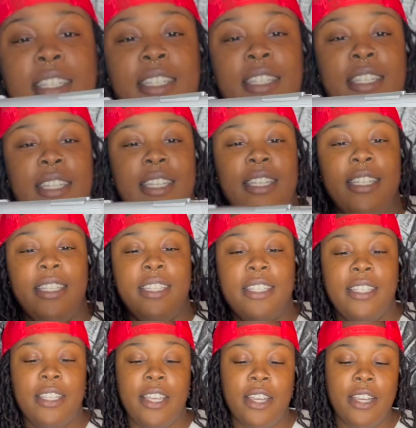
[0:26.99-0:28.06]
Yes,
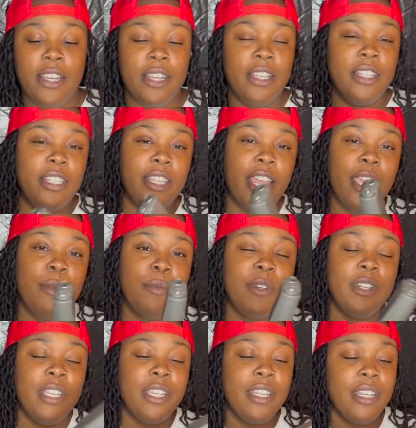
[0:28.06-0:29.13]
sir. Chambered
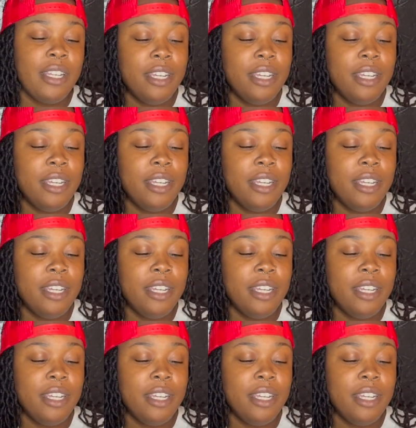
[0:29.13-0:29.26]
in